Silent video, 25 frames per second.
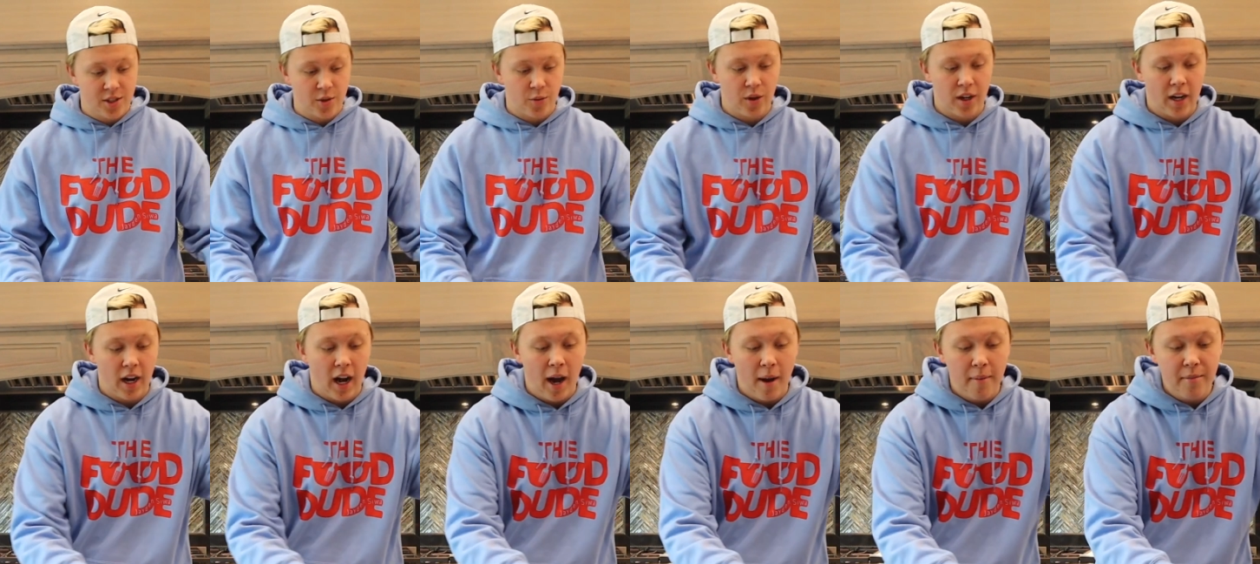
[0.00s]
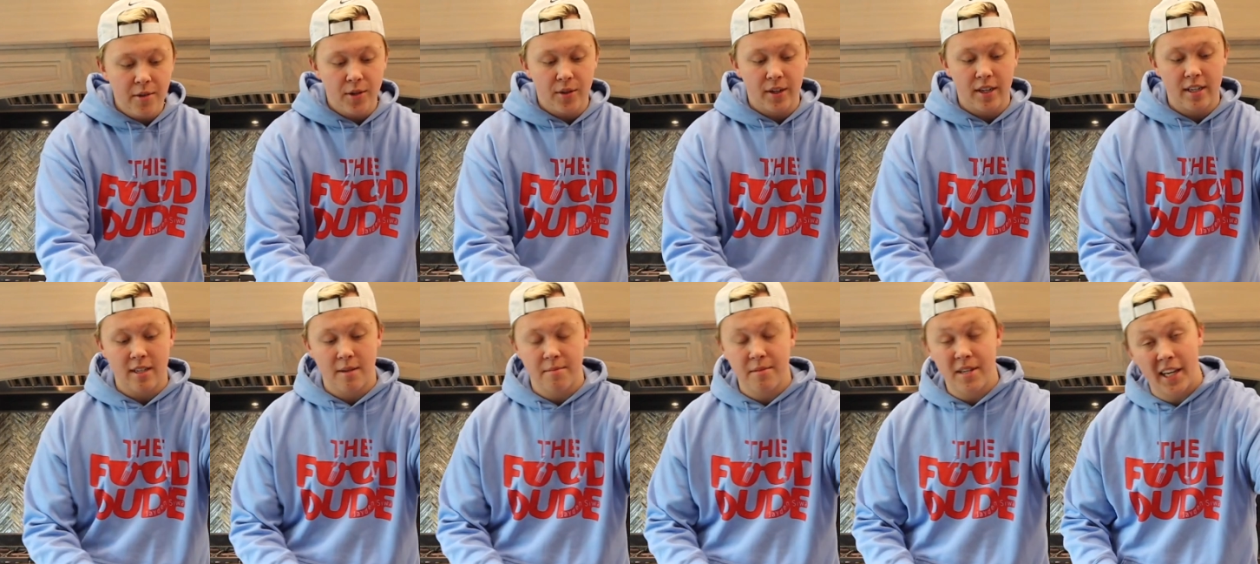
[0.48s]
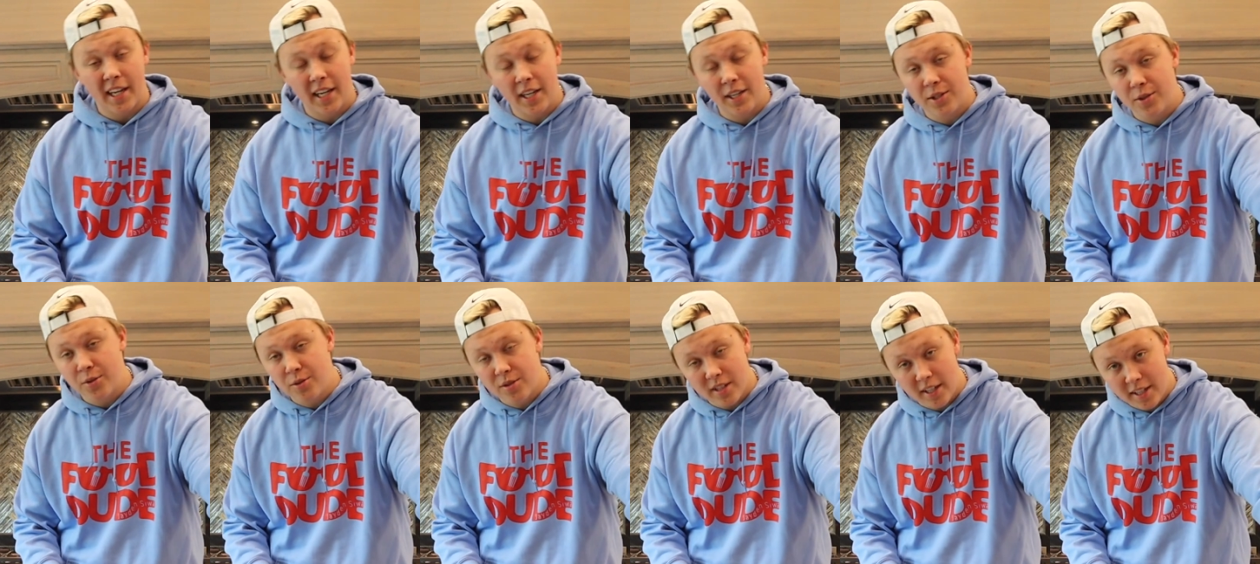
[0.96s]
So what I'm doing is I'm
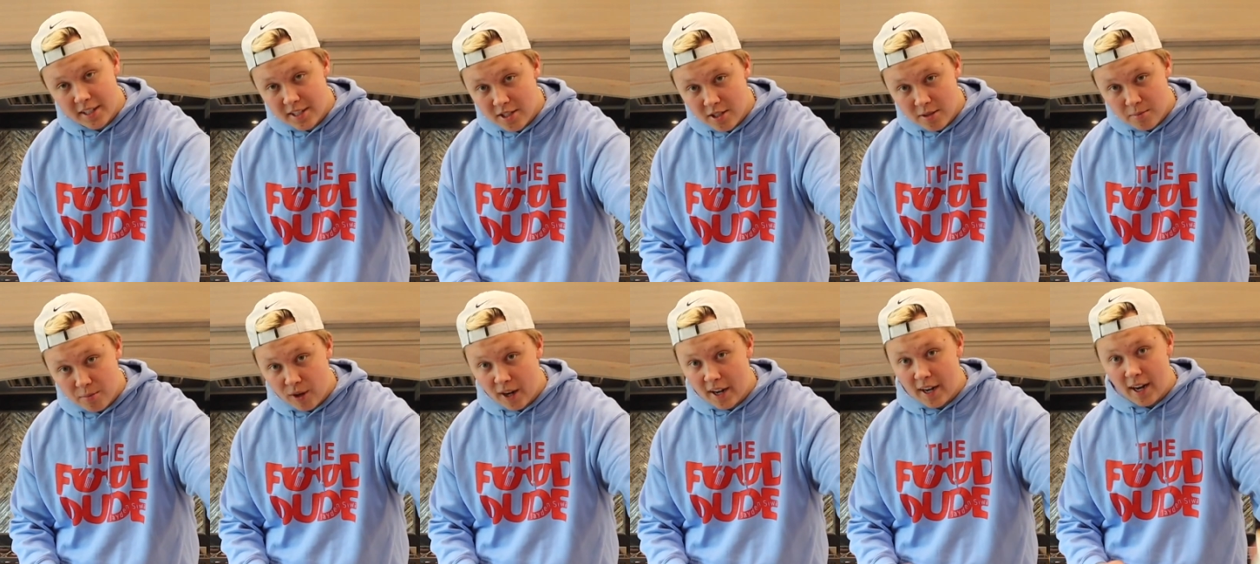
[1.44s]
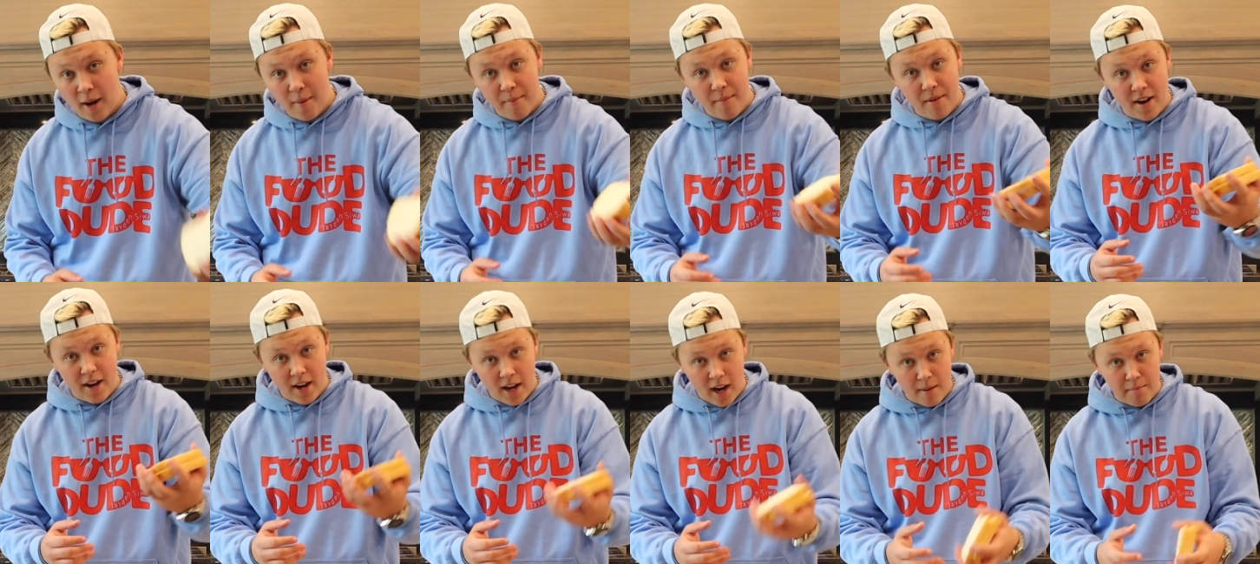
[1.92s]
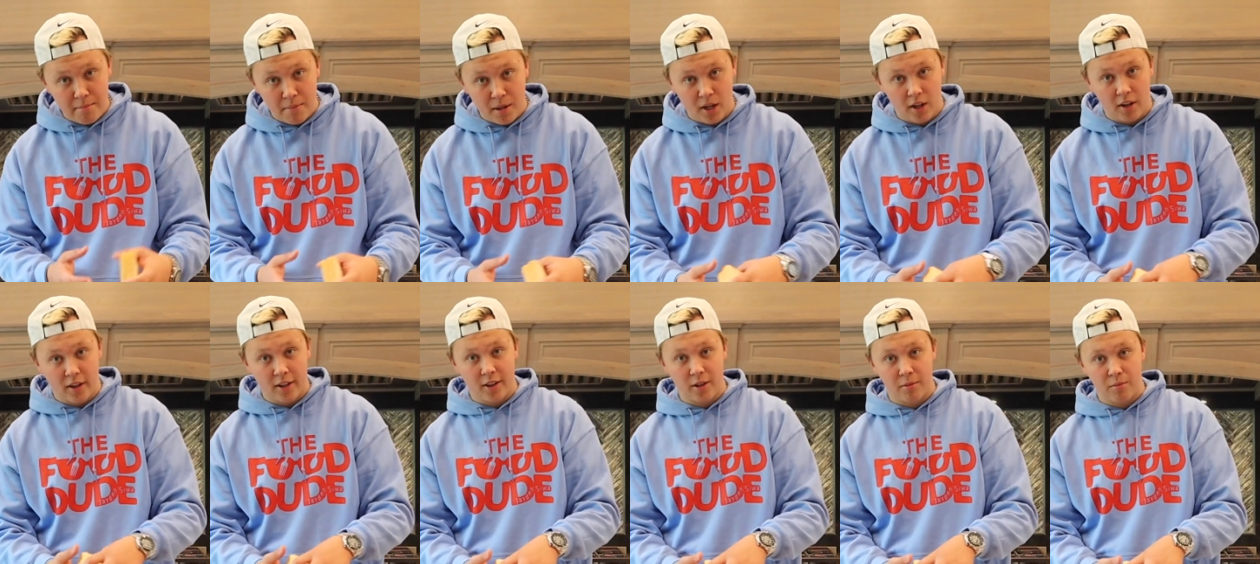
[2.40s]
taking 2 slices of bread. I'm not
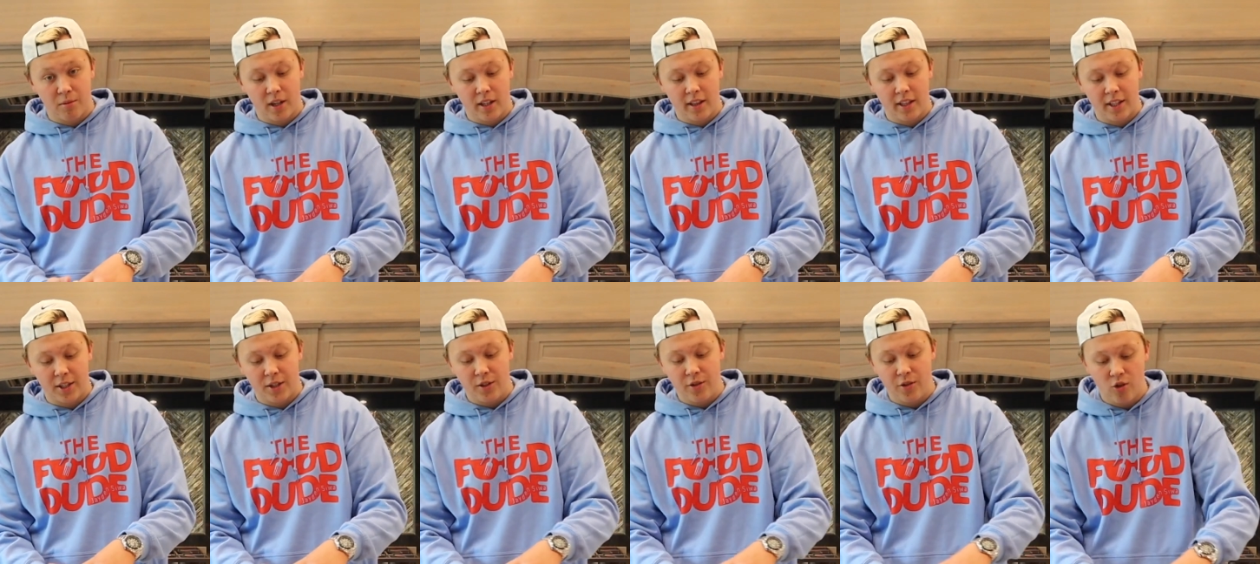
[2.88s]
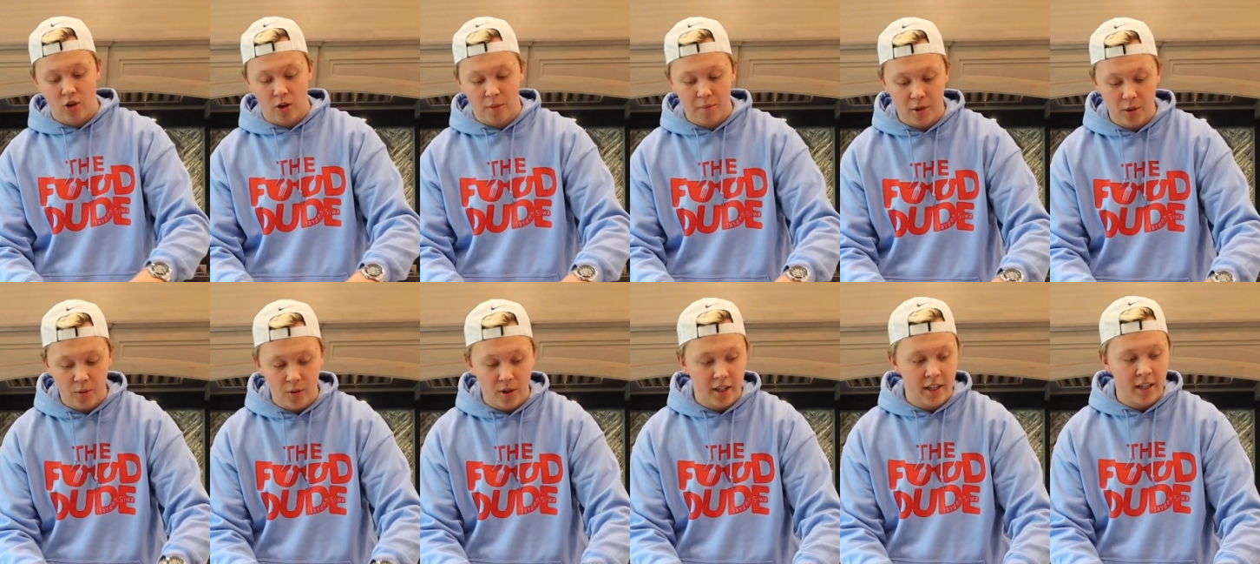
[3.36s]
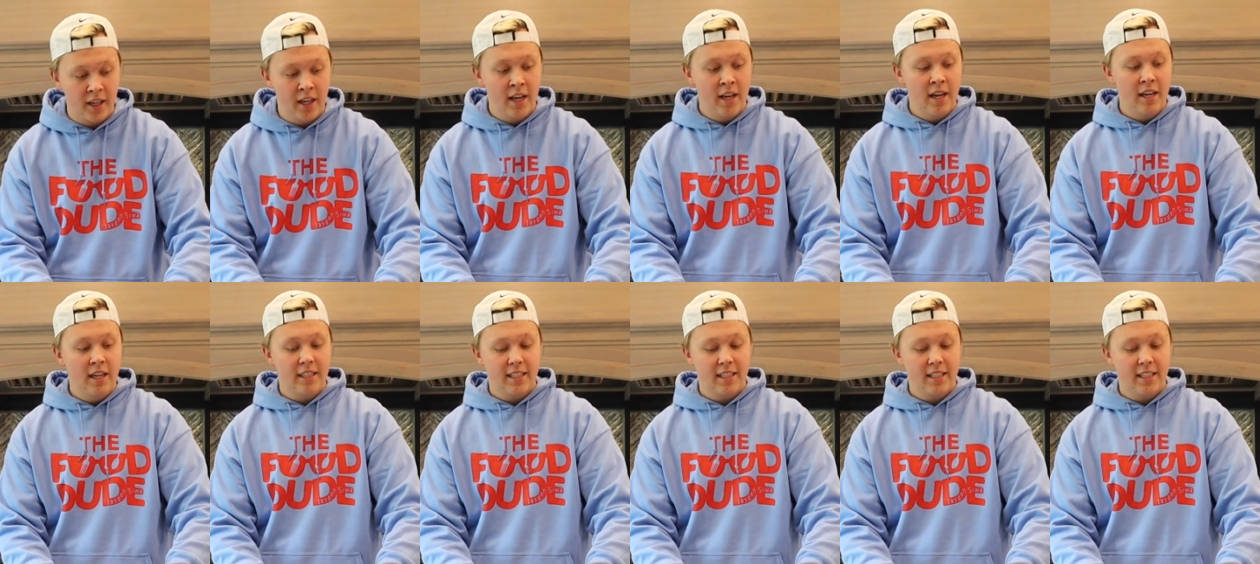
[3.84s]
buttering the bread like you normally would.